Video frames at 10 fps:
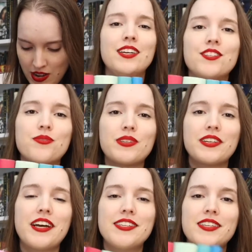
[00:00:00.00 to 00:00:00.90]
It's just really
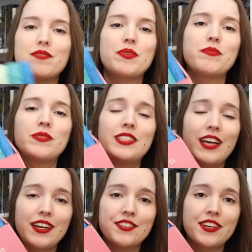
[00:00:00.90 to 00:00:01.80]
nice, and I've been
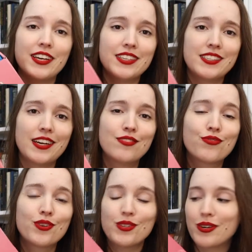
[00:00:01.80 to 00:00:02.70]
dying to get a set
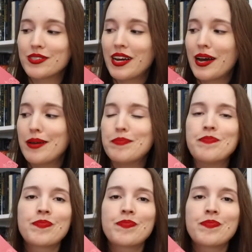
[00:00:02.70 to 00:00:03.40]
for a long time.